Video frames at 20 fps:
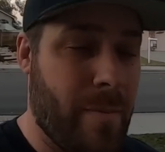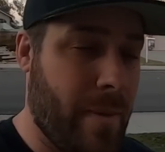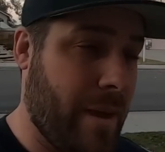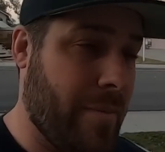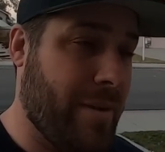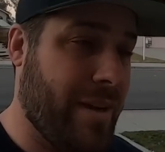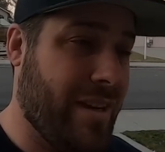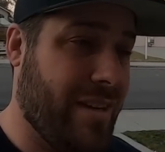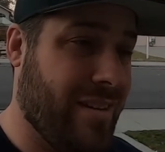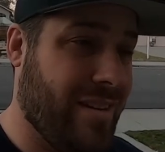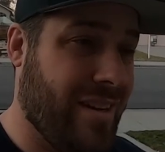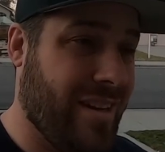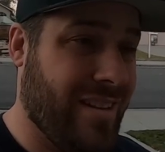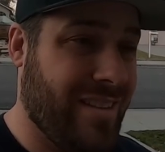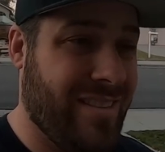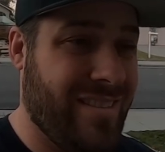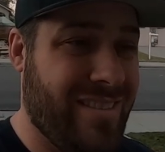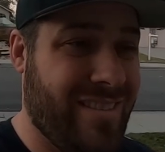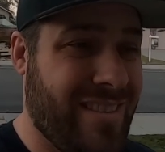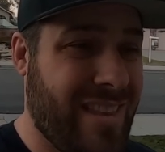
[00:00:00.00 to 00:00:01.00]
I mean,
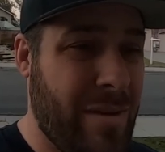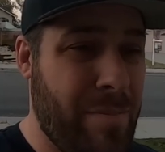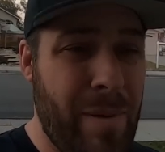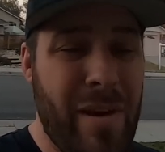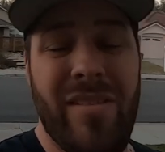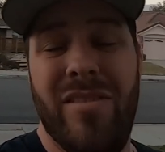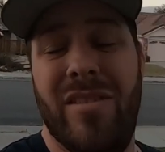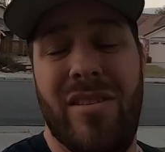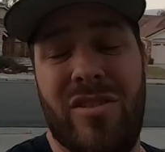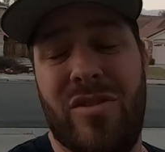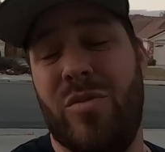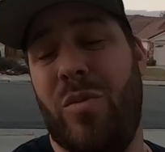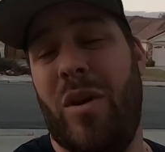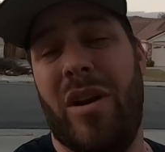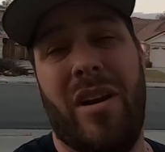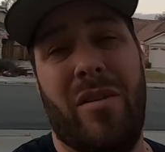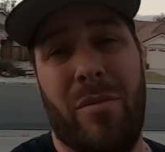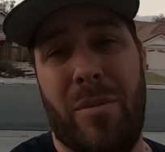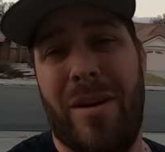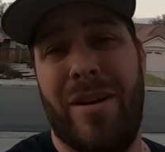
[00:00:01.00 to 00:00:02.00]
and they basically just
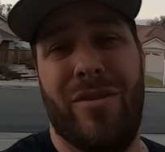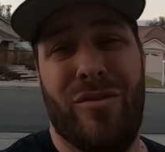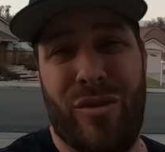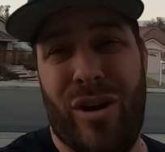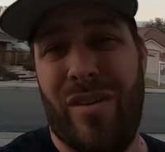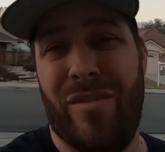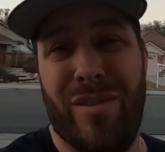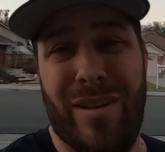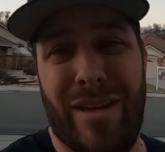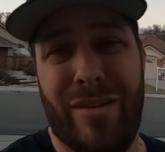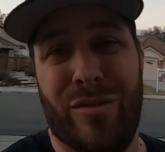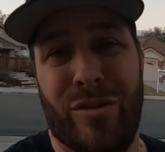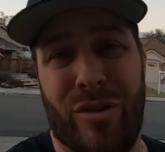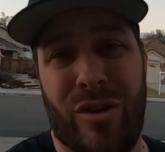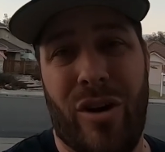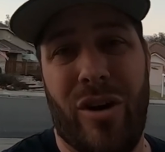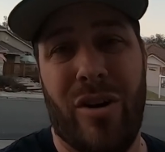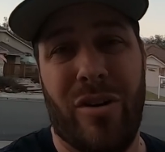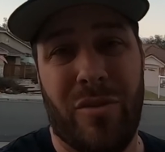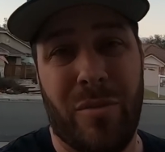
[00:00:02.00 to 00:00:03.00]
want everybody to drive electric
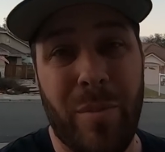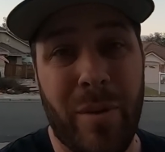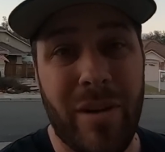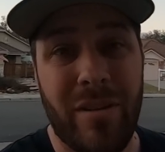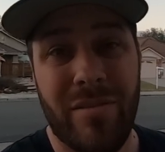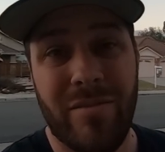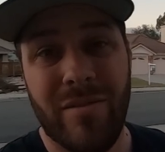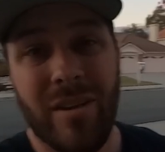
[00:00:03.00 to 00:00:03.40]
cars, but